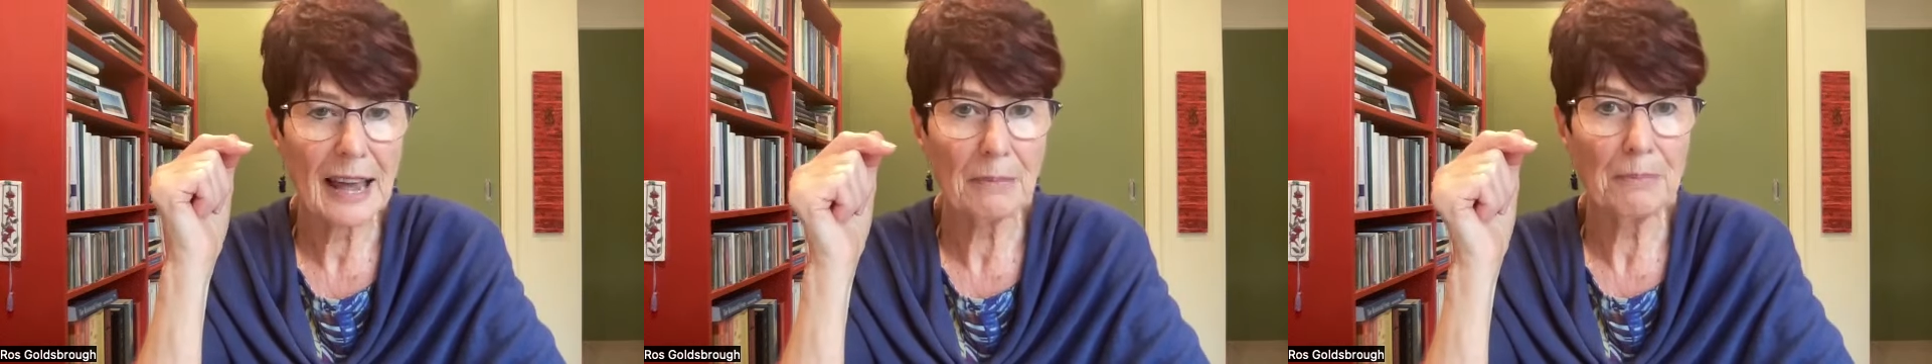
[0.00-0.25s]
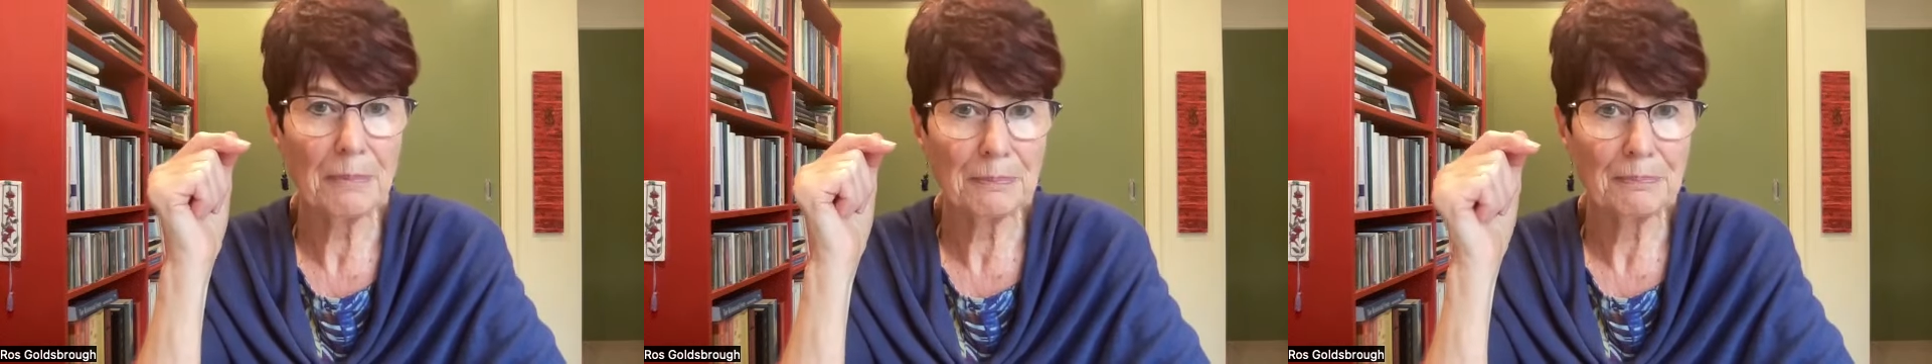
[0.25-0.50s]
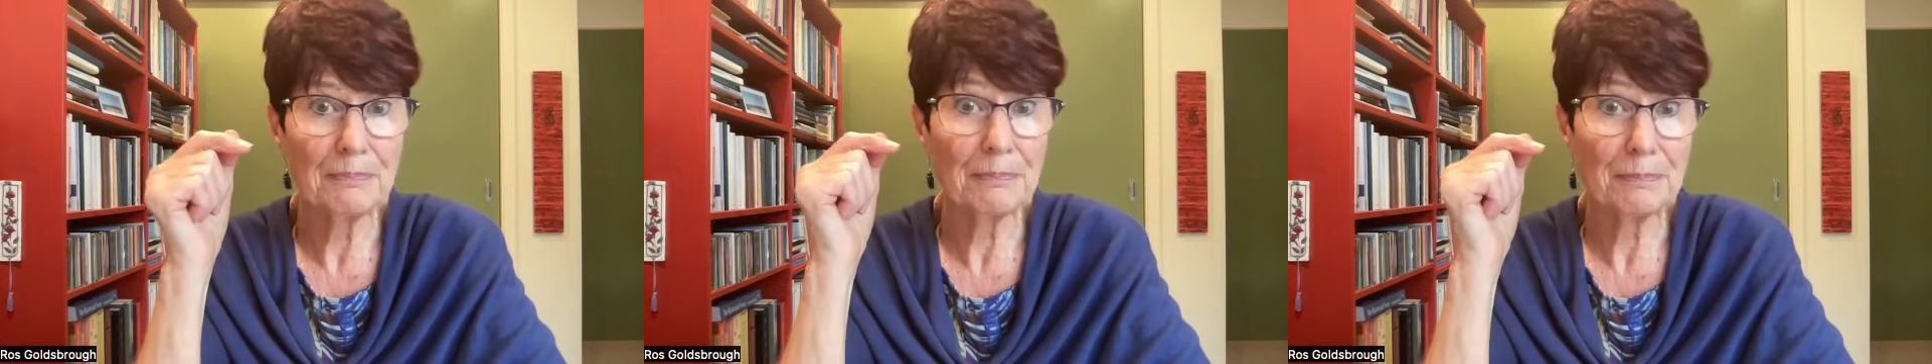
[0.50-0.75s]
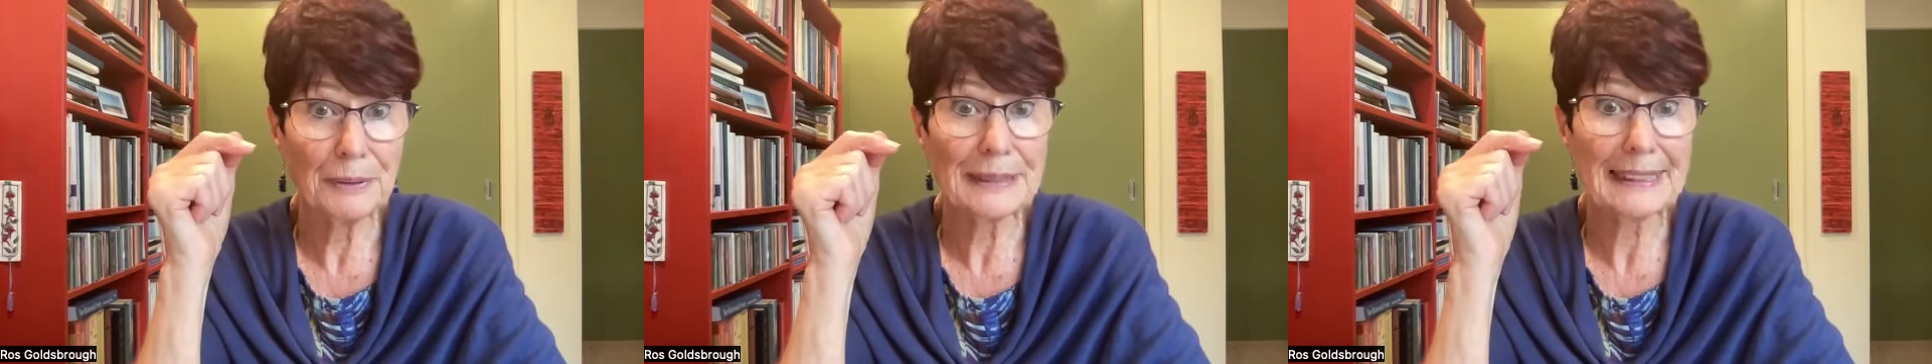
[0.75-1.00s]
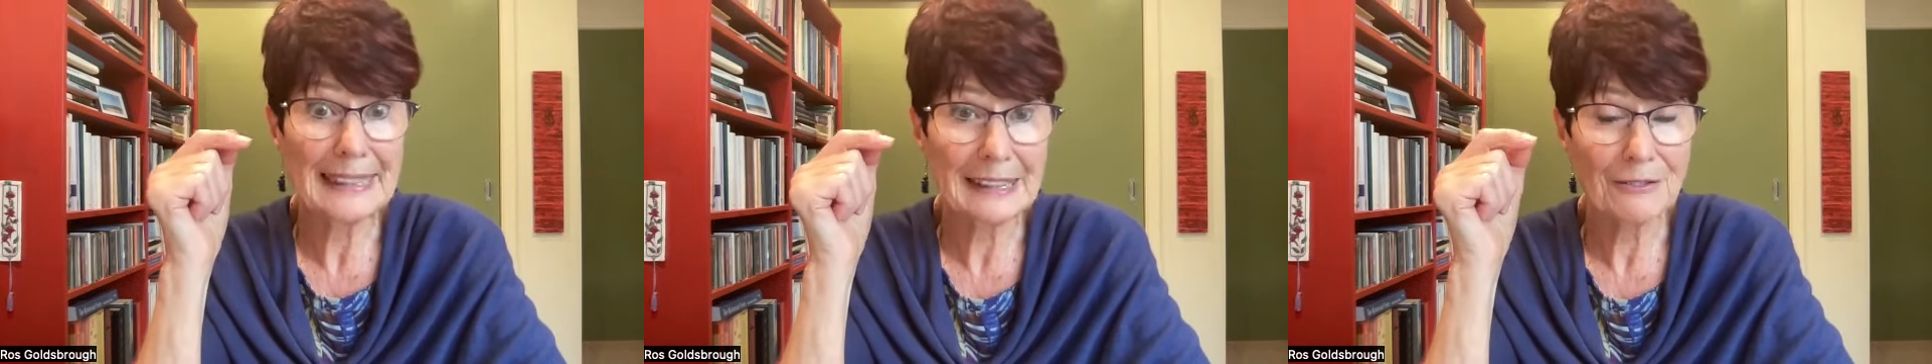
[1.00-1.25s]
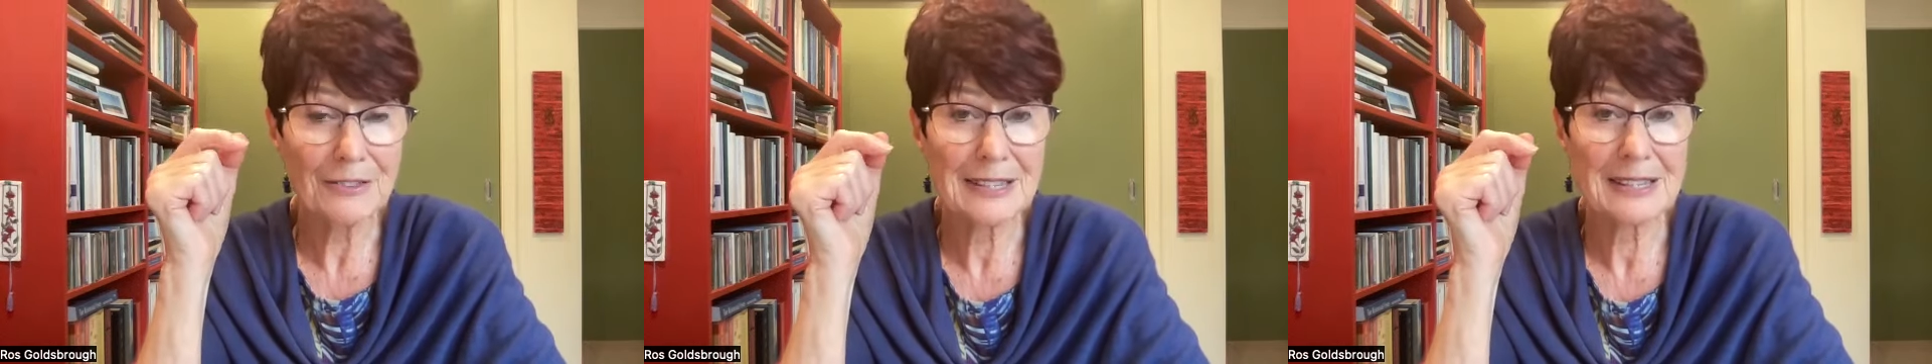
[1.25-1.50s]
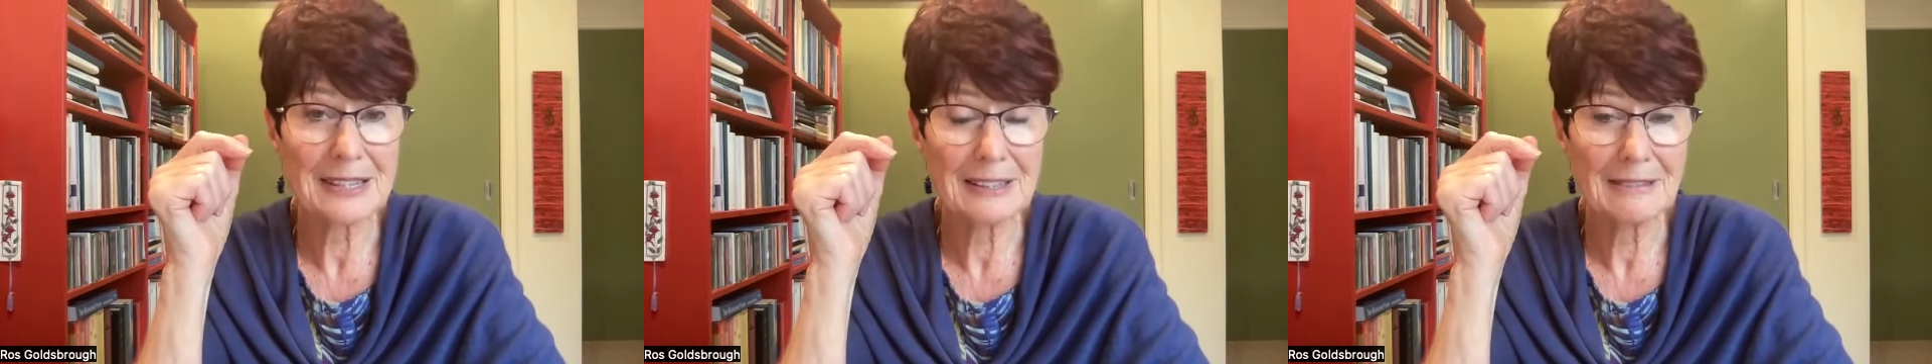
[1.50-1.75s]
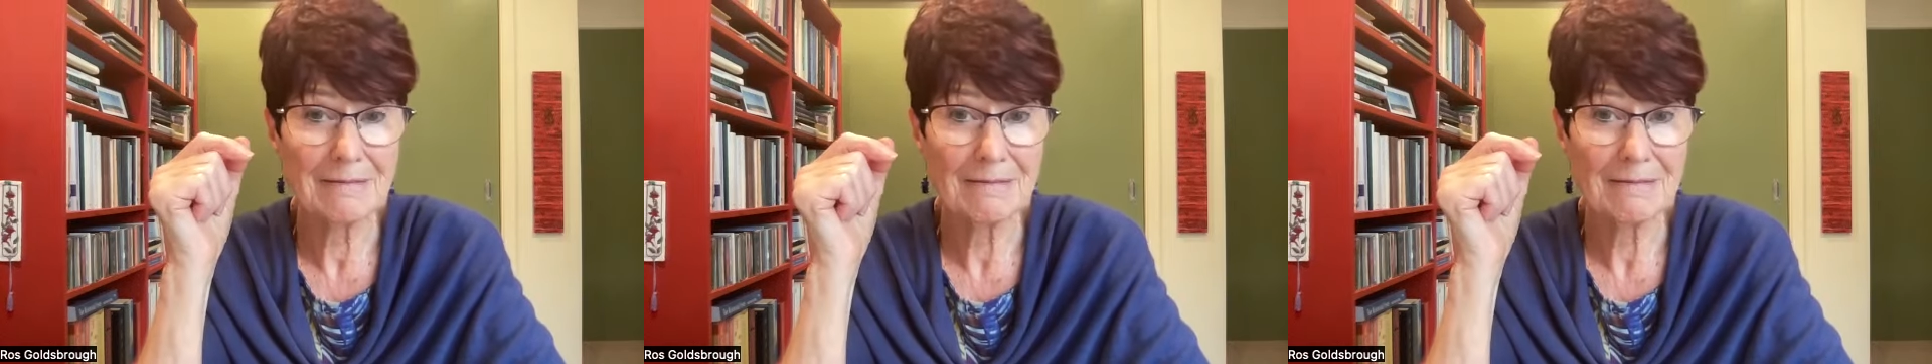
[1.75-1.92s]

our beliefs.